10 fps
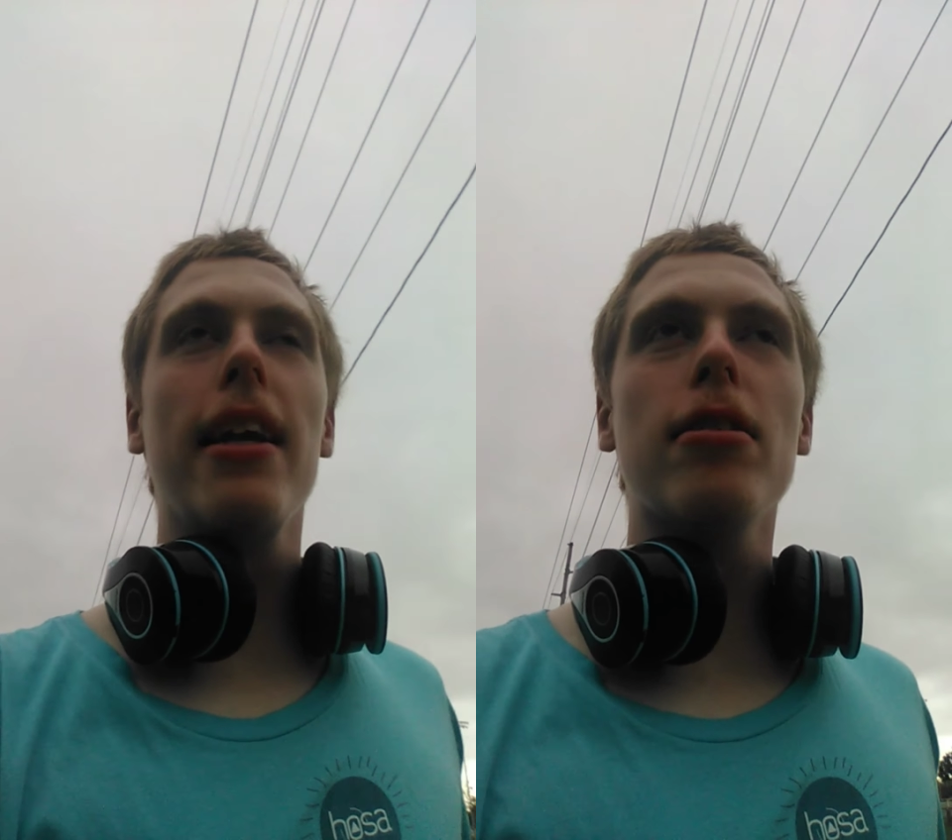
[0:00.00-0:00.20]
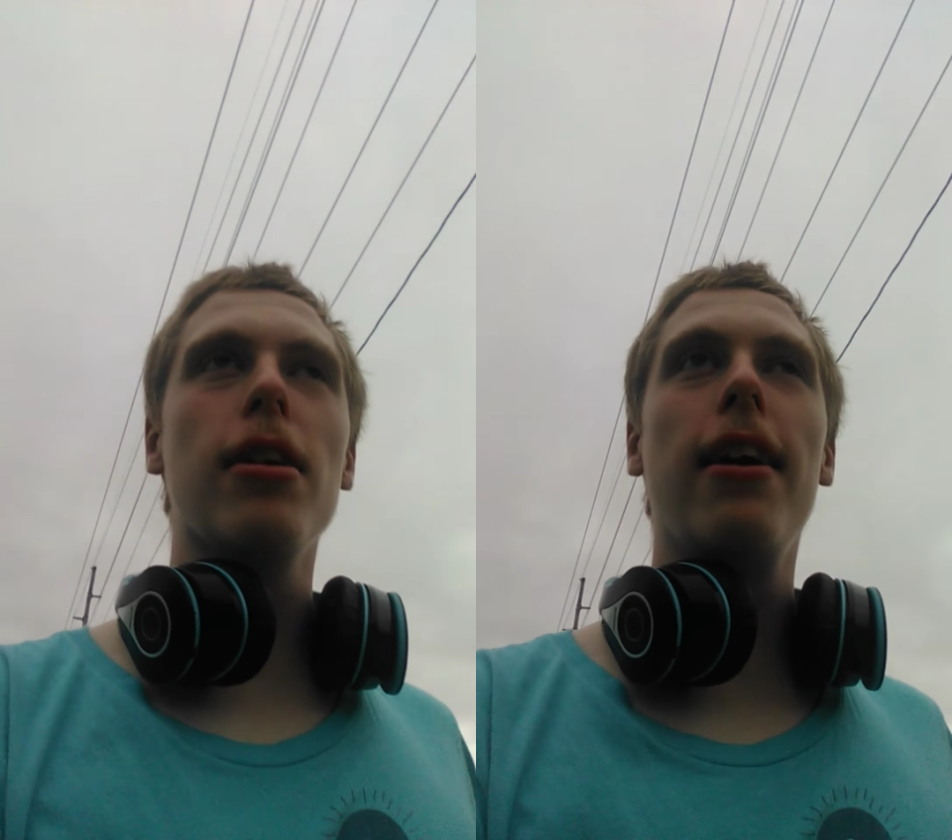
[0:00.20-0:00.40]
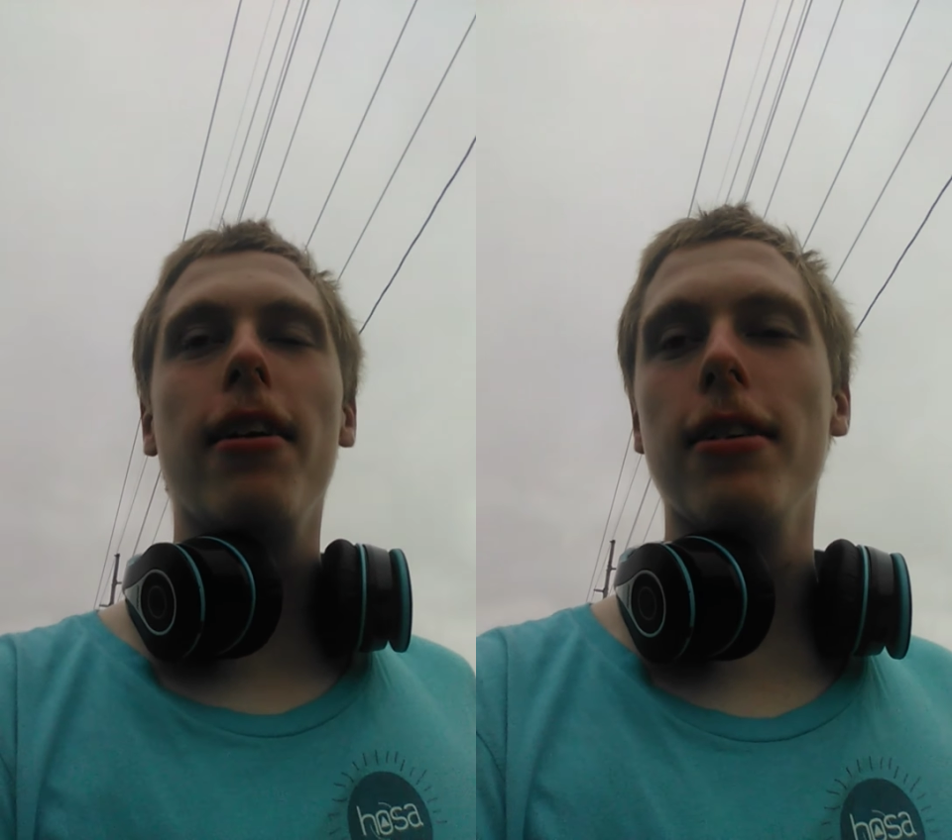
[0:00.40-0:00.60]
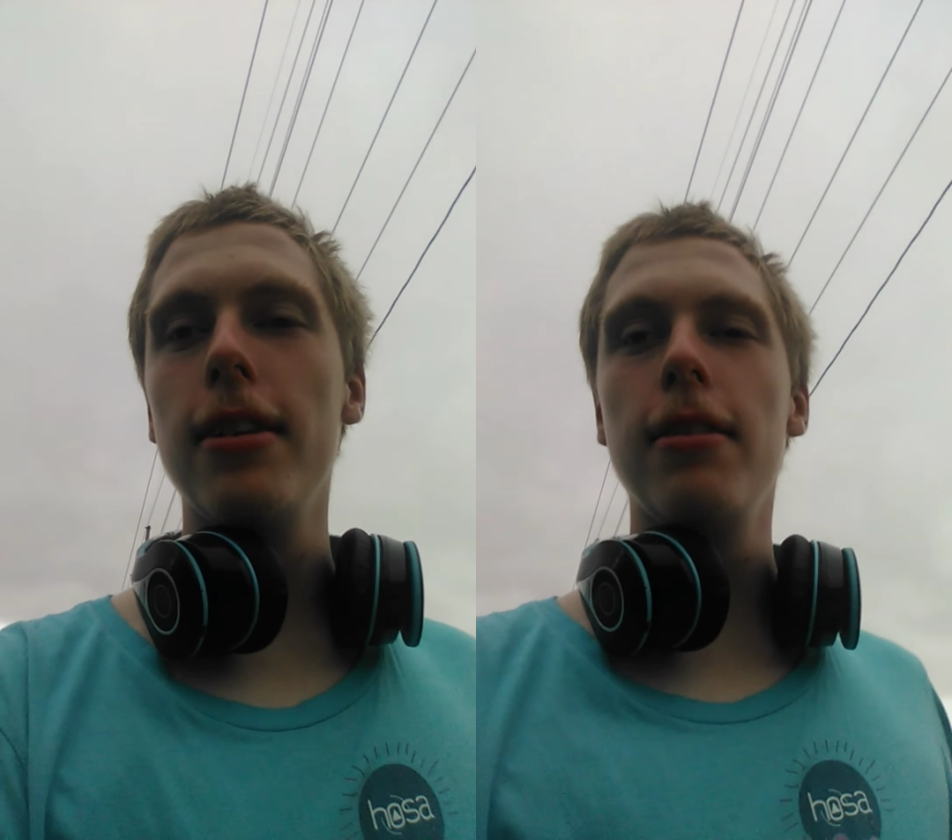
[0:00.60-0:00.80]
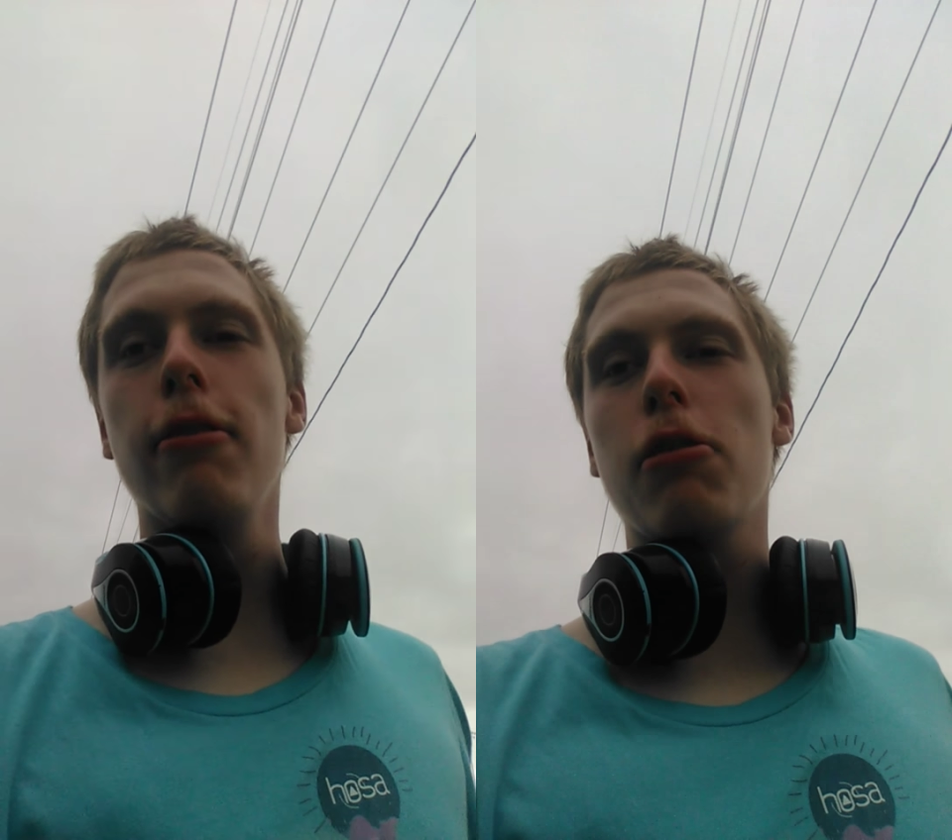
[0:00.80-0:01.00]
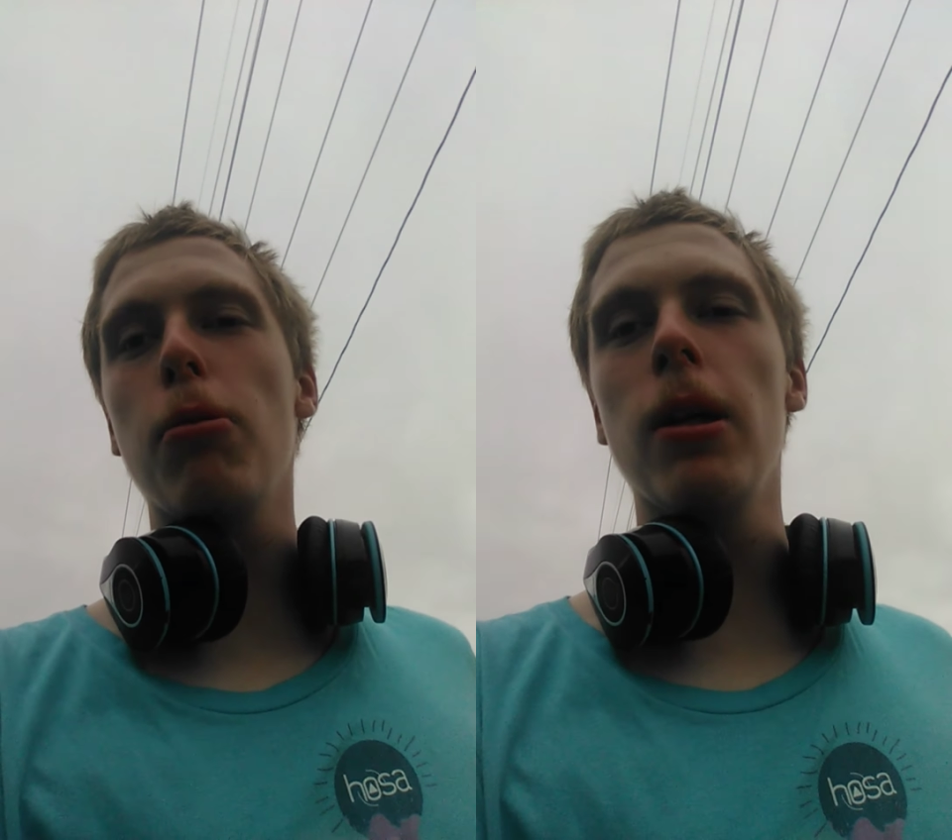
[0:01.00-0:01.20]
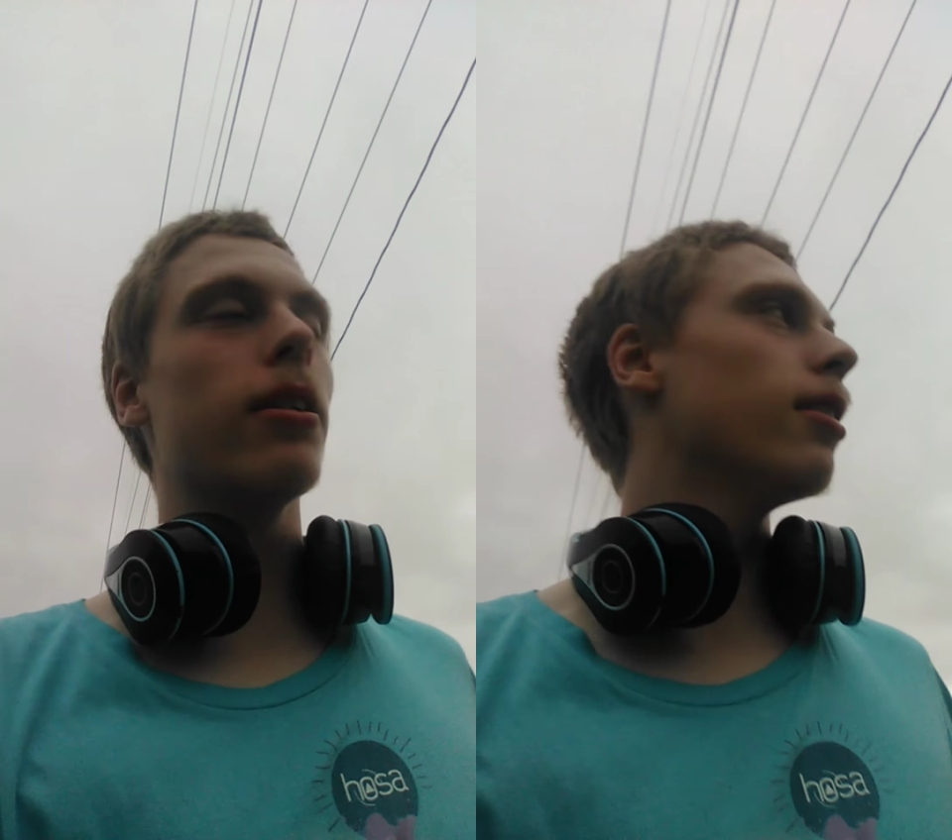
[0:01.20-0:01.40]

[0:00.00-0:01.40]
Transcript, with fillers: I don't know what's worse